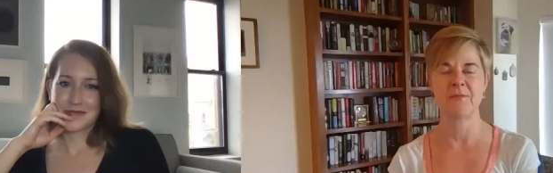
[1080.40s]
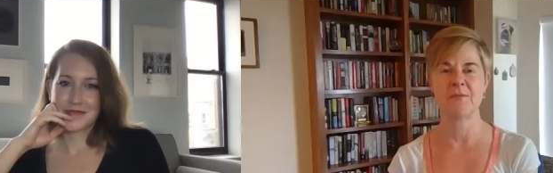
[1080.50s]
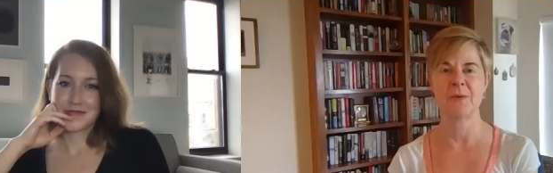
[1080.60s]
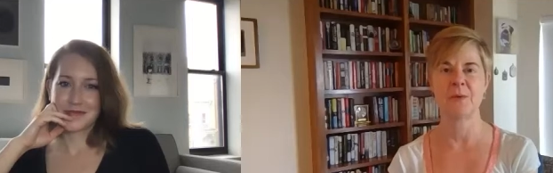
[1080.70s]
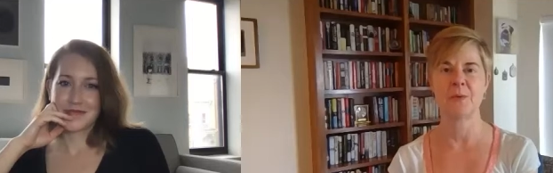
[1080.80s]
Speaker 1: of
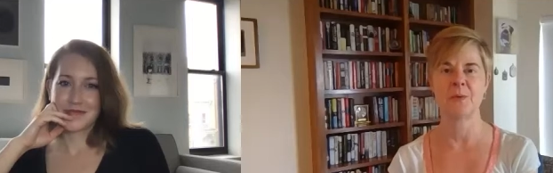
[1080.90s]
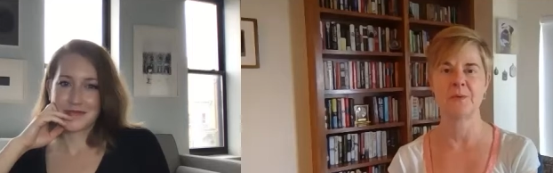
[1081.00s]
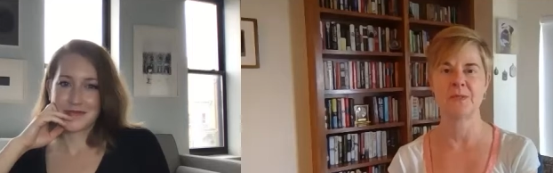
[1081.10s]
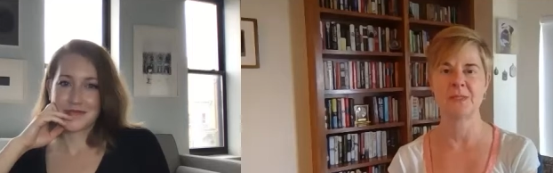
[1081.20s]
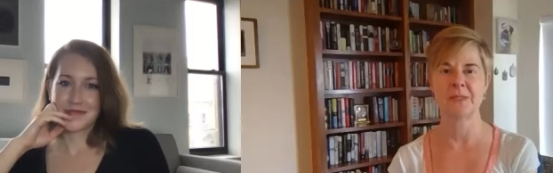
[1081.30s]

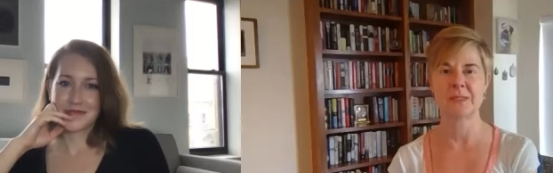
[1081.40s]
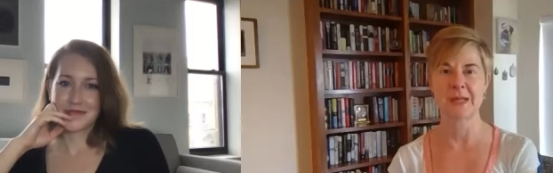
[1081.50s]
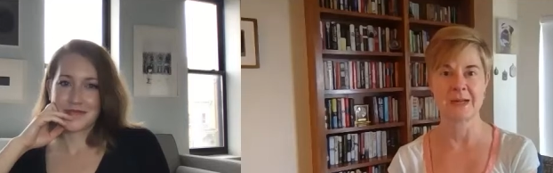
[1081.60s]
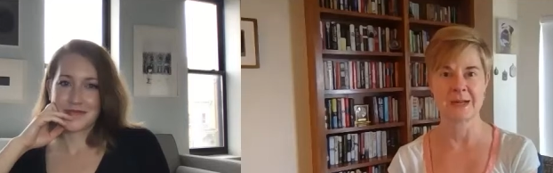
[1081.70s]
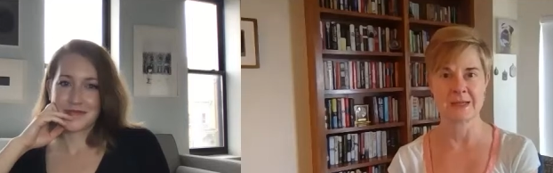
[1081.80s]
those
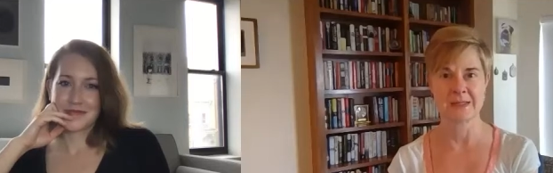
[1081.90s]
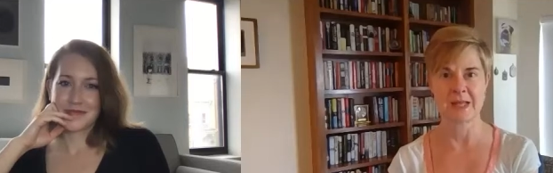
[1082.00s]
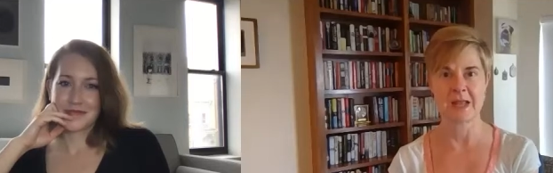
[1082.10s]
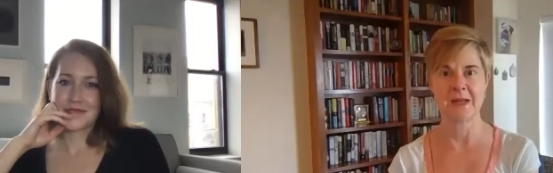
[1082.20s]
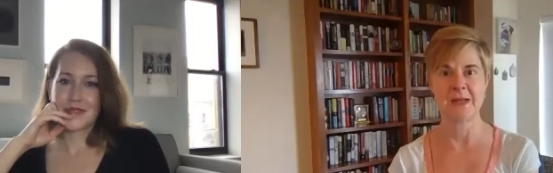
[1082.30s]
studies
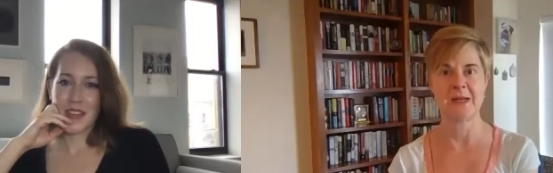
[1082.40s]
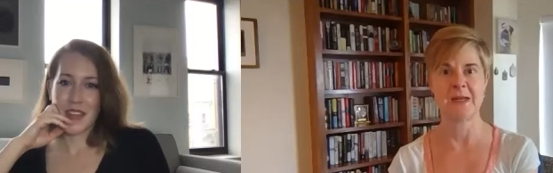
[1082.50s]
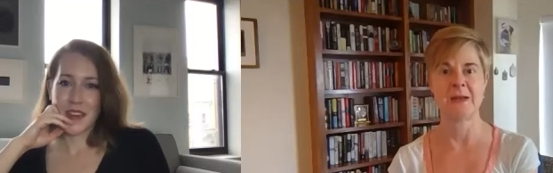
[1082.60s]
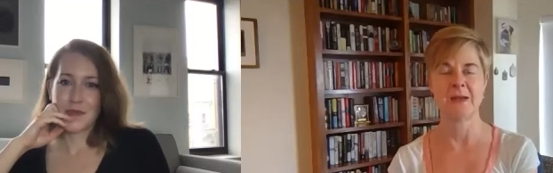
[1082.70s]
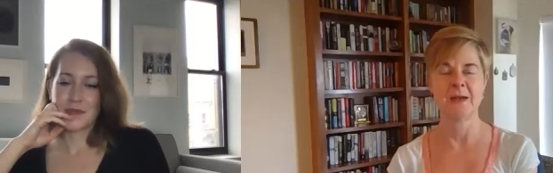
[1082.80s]
that
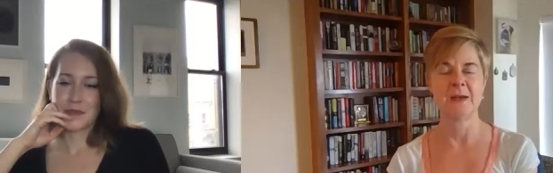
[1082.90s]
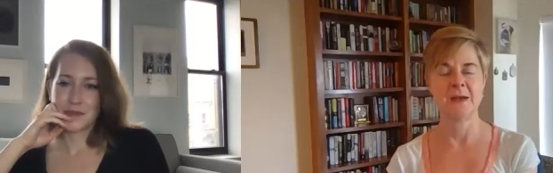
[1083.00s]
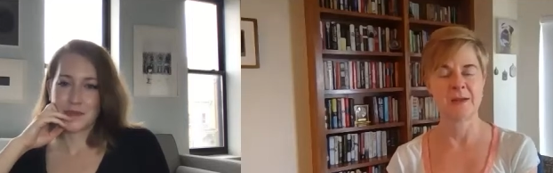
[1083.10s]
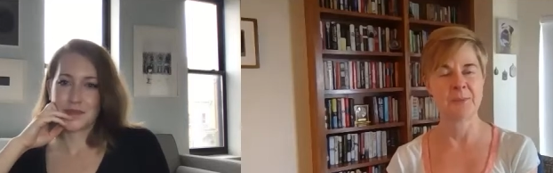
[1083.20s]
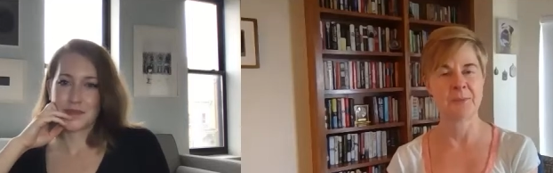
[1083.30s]
he
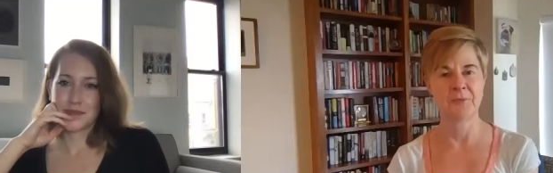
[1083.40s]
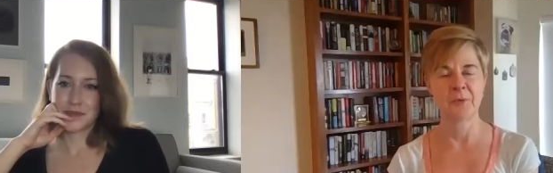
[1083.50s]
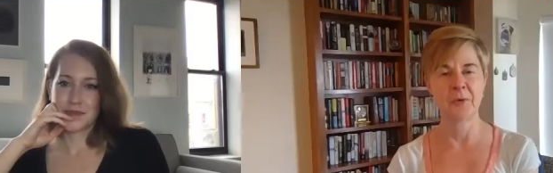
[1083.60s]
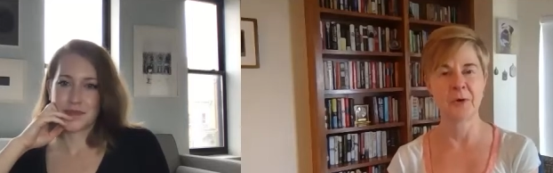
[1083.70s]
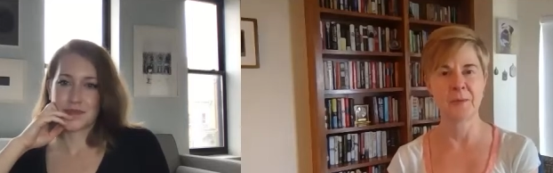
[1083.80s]
he
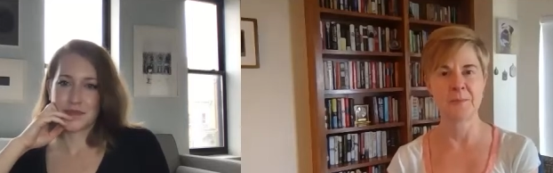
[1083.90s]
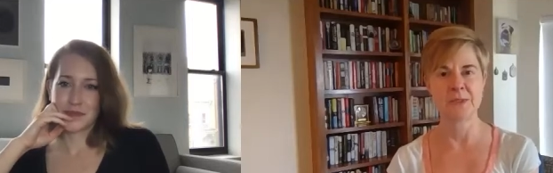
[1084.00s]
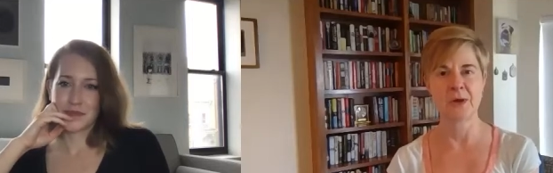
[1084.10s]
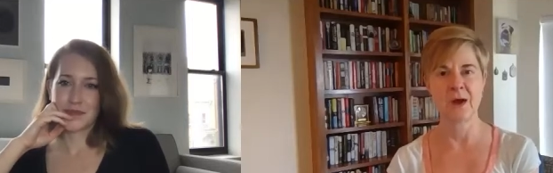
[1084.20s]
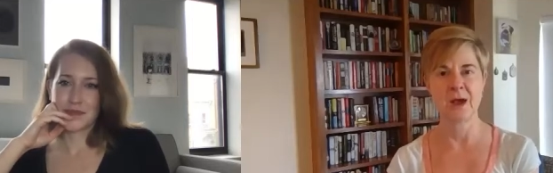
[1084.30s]
performed
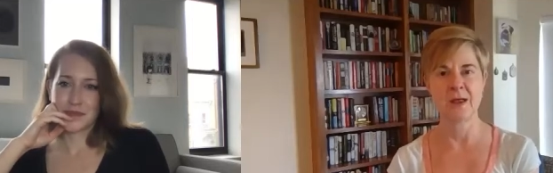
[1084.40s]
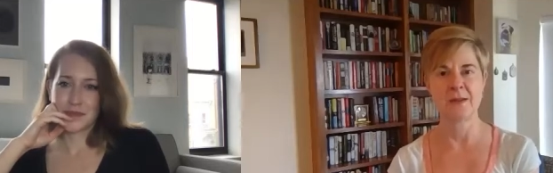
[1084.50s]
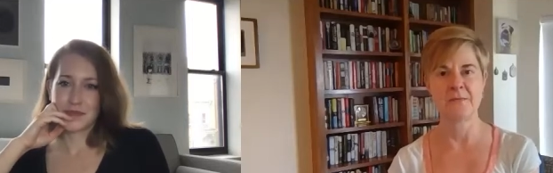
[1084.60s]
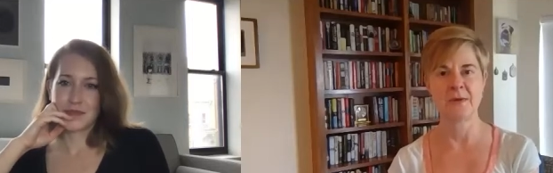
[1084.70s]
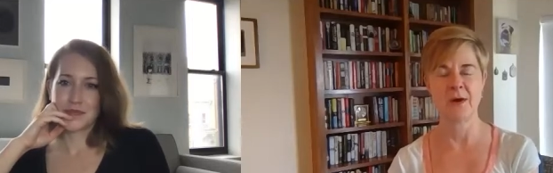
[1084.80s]

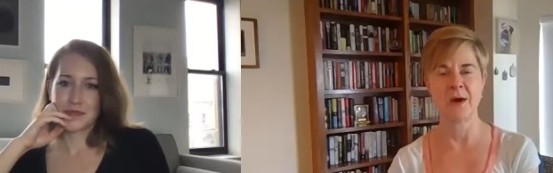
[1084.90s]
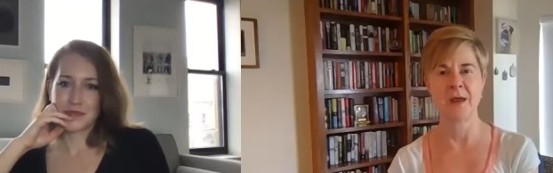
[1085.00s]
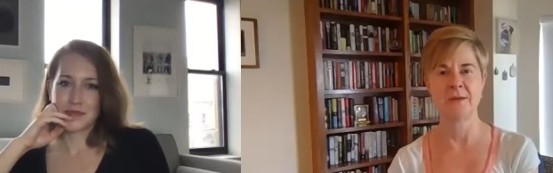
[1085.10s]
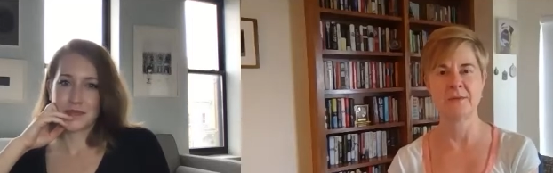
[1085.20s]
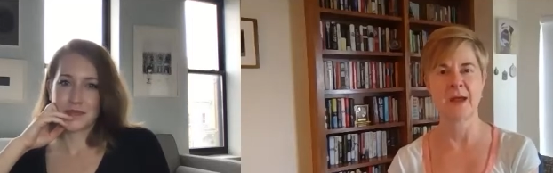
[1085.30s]
on
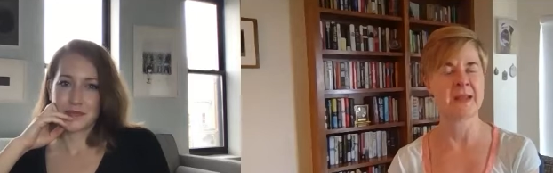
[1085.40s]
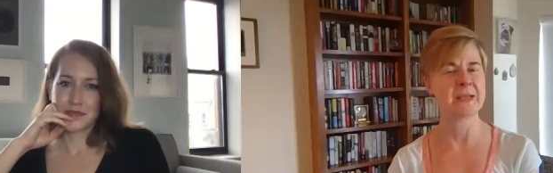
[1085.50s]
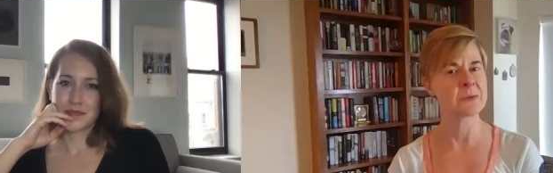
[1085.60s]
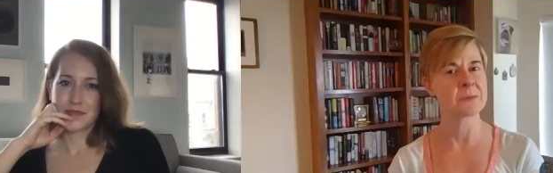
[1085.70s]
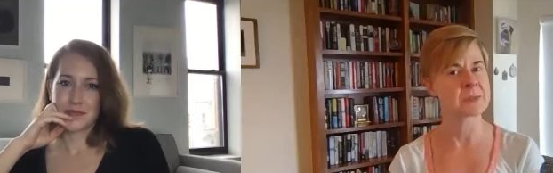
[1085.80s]
on I
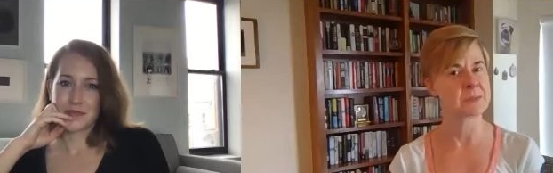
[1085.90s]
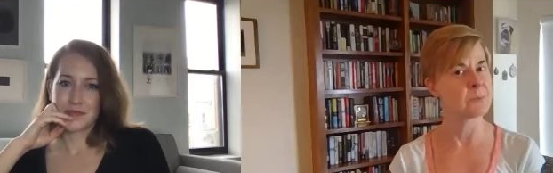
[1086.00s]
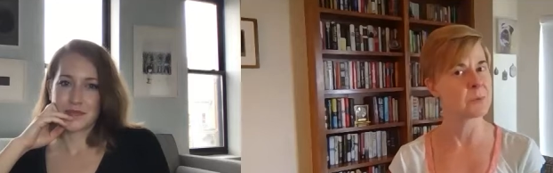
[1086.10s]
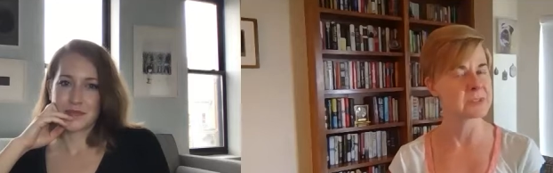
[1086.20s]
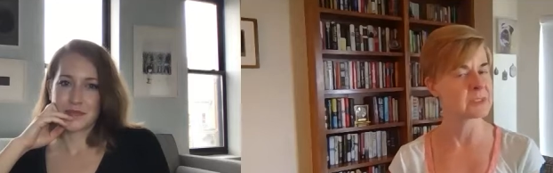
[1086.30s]
guess it was
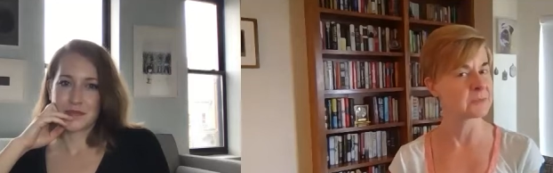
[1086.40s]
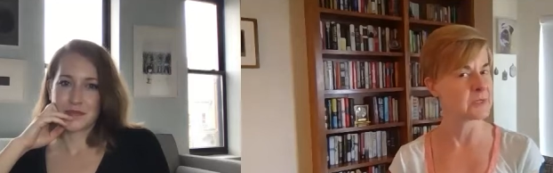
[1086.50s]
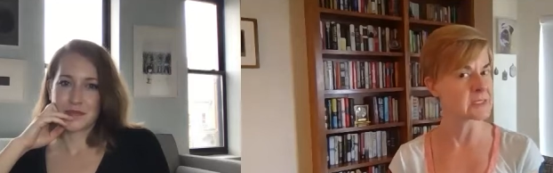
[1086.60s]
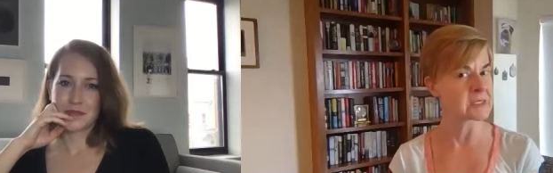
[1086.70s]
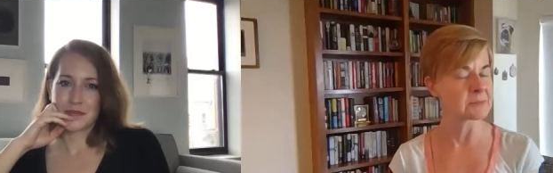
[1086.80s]
mostly
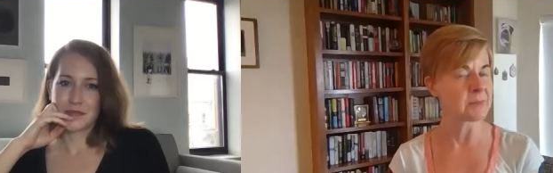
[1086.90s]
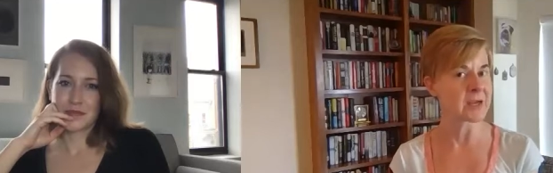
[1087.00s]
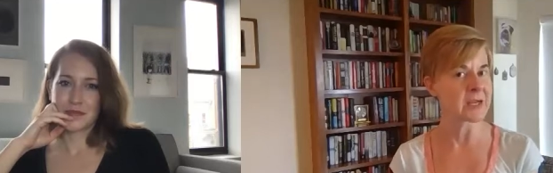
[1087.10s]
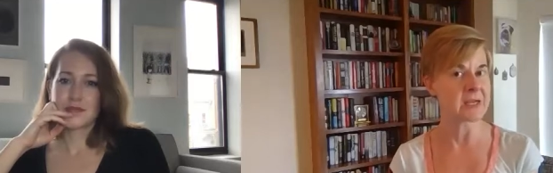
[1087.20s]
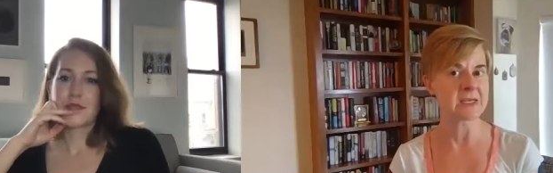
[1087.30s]
rhesus
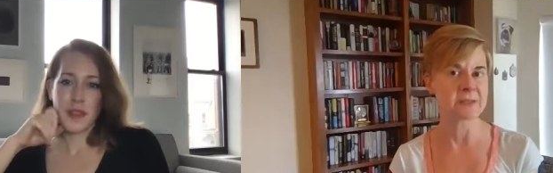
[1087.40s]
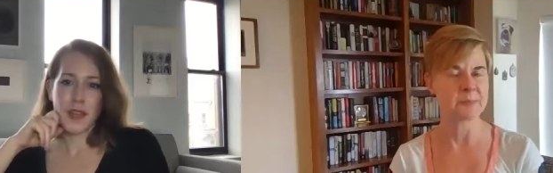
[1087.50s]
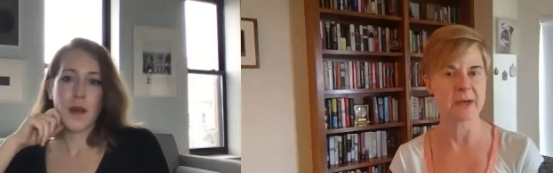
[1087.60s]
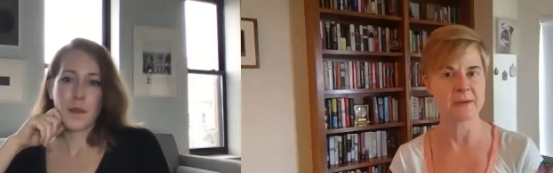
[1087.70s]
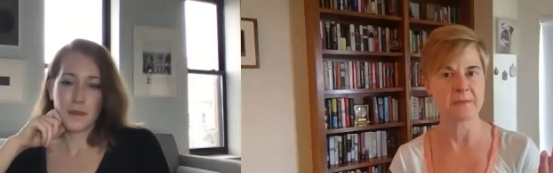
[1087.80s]
monkeys,
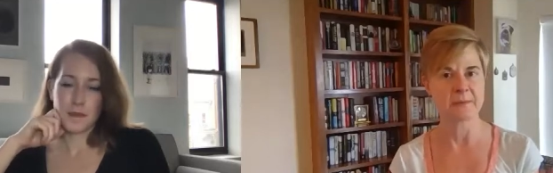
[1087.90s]
yeah.